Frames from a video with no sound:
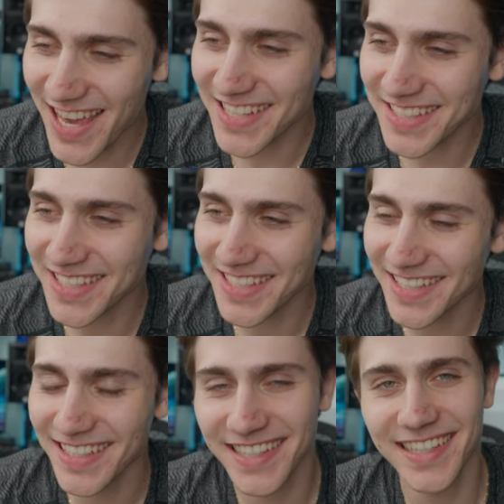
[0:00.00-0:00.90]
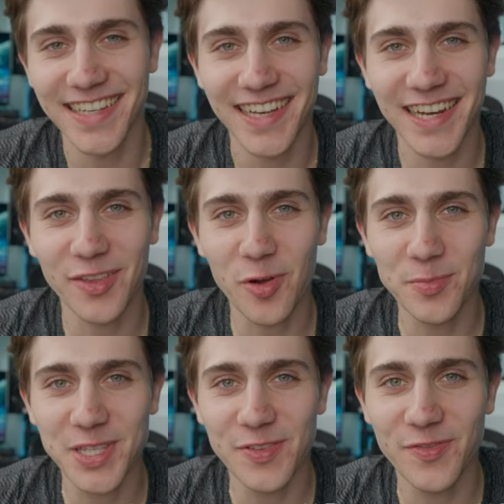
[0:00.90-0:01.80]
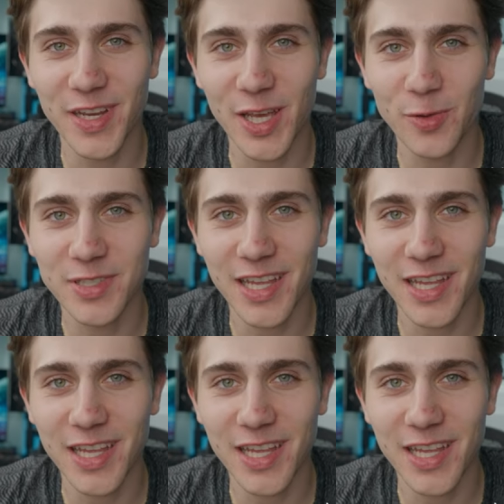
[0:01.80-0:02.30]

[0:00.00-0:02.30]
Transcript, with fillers: yet another Romsky video.